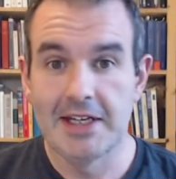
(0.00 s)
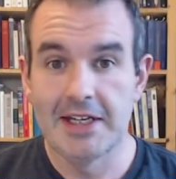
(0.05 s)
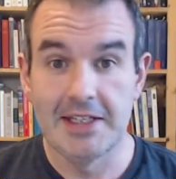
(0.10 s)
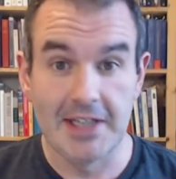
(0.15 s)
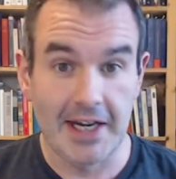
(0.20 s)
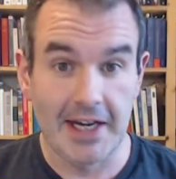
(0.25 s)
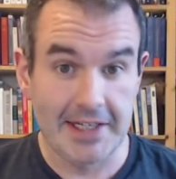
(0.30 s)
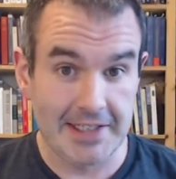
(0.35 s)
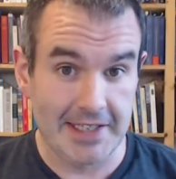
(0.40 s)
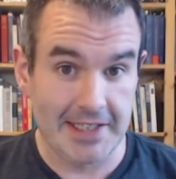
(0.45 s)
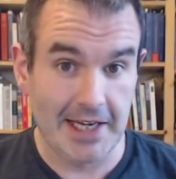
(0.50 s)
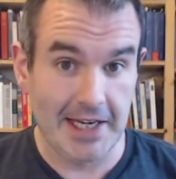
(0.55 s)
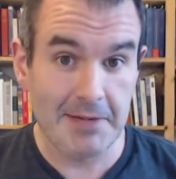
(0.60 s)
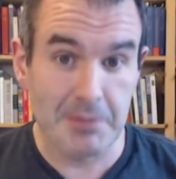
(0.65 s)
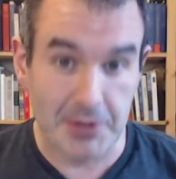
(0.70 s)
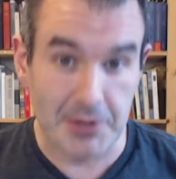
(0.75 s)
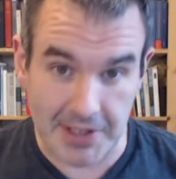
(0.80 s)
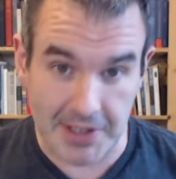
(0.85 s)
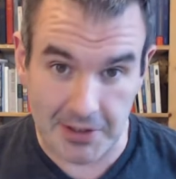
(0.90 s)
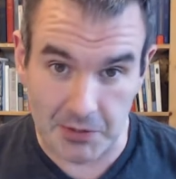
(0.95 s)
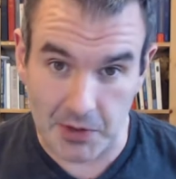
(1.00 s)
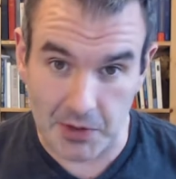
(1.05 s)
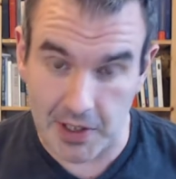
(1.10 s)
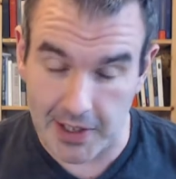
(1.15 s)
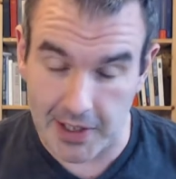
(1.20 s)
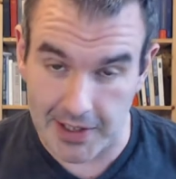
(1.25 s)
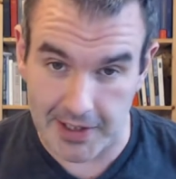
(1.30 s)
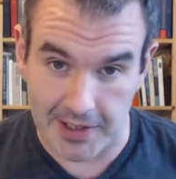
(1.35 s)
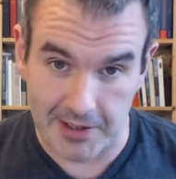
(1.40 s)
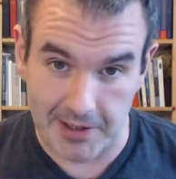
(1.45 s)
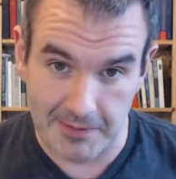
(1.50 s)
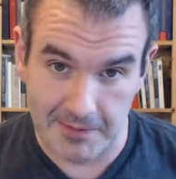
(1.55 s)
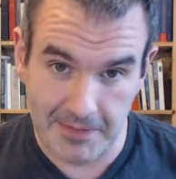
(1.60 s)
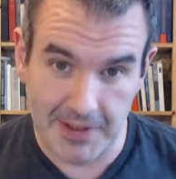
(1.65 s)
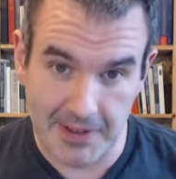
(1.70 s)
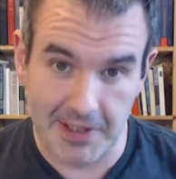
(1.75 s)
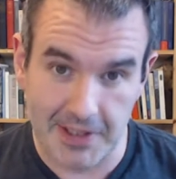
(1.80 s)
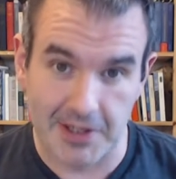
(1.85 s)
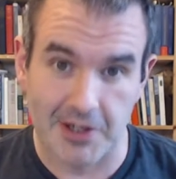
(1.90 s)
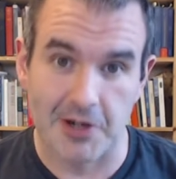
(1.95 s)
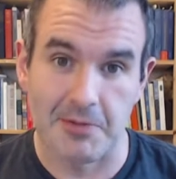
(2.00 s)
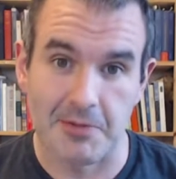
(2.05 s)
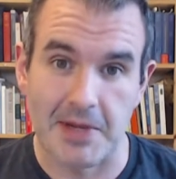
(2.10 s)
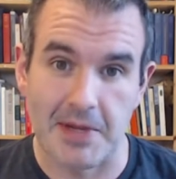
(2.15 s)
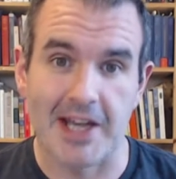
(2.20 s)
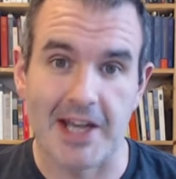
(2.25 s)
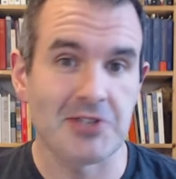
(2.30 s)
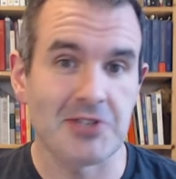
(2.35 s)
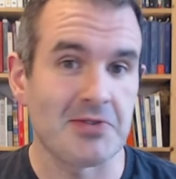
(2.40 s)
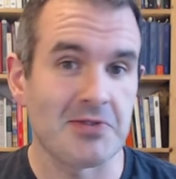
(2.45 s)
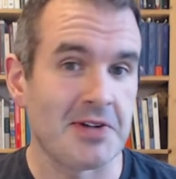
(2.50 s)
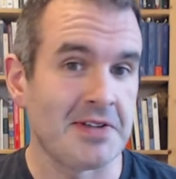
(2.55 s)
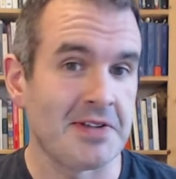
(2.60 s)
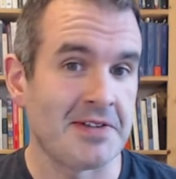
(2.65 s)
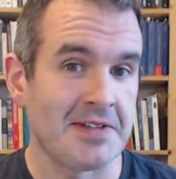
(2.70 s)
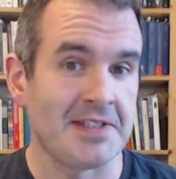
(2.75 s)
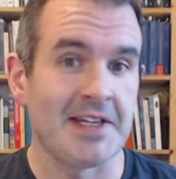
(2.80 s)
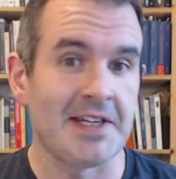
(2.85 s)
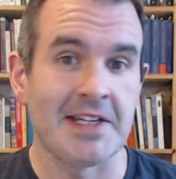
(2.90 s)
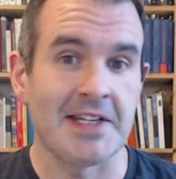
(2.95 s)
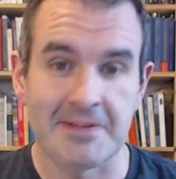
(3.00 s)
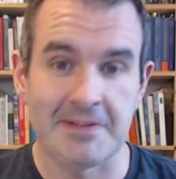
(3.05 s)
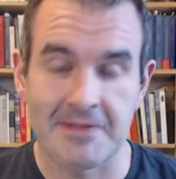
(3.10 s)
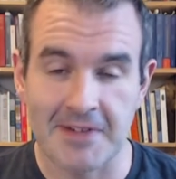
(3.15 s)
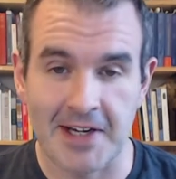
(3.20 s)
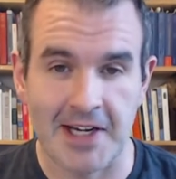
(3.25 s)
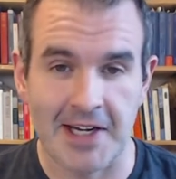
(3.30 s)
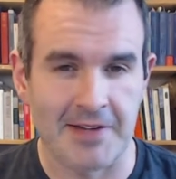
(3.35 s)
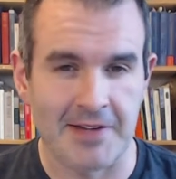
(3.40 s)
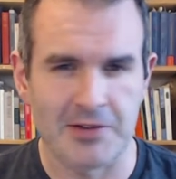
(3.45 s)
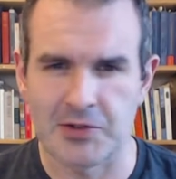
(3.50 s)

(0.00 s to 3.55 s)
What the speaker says: 98% rye in our mash rather than 95.